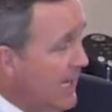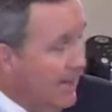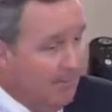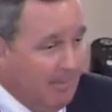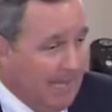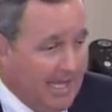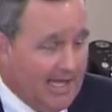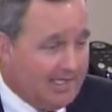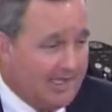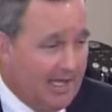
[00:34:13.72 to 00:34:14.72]
I'm
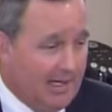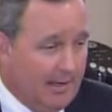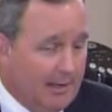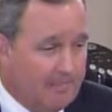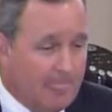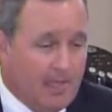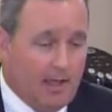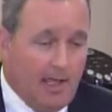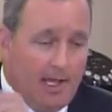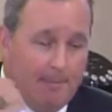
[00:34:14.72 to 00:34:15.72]
amazed that
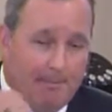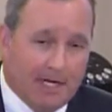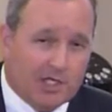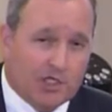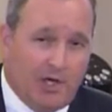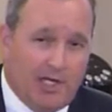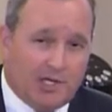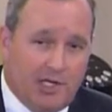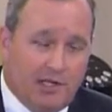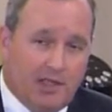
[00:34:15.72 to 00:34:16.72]
an
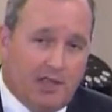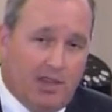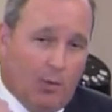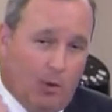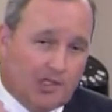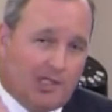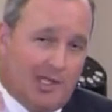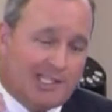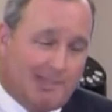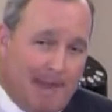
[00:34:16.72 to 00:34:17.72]
administration that wants to
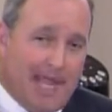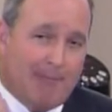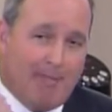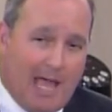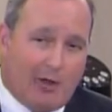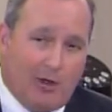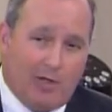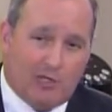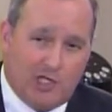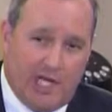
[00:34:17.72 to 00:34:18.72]
expand
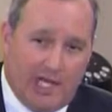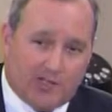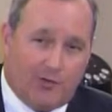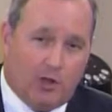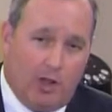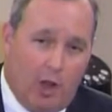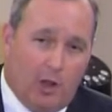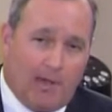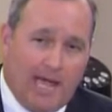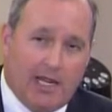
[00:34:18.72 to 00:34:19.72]
background checks for
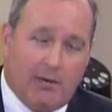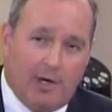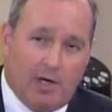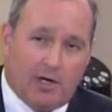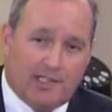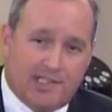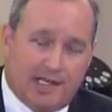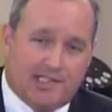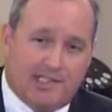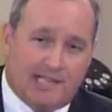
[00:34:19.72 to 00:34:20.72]
law-abiding American
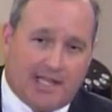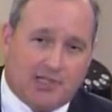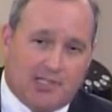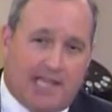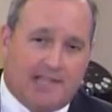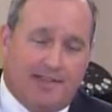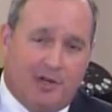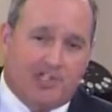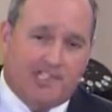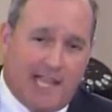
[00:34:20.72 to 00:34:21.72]
citizens exercising
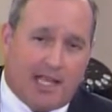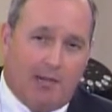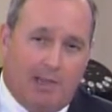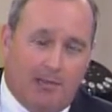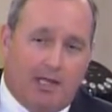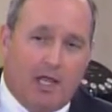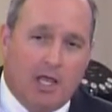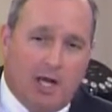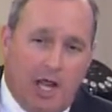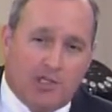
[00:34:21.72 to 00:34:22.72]
their Second Amendment
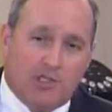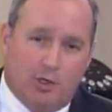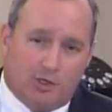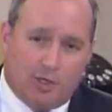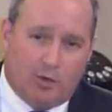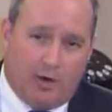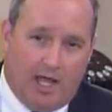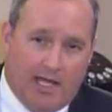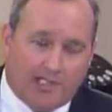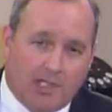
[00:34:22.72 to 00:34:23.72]
constitutional
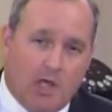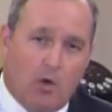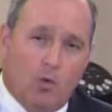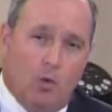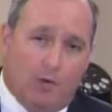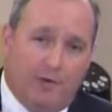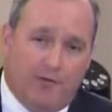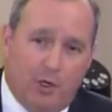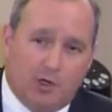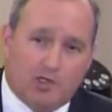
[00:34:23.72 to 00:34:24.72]
rights will
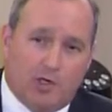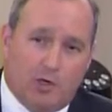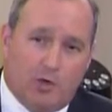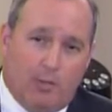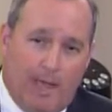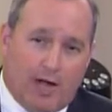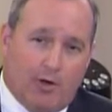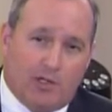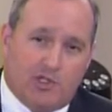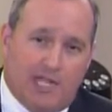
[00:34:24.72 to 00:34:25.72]
refuse to do the
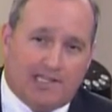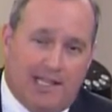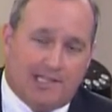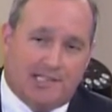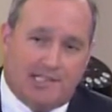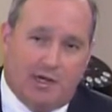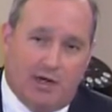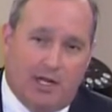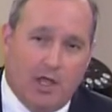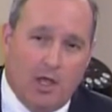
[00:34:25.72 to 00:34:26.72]
background checks
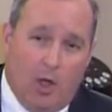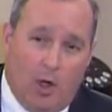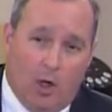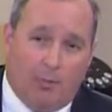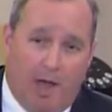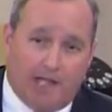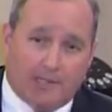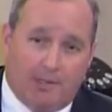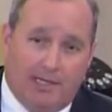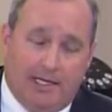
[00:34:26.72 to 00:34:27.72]
necessary on
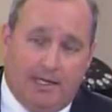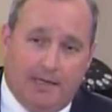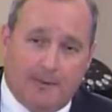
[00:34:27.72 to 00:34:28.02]
possibly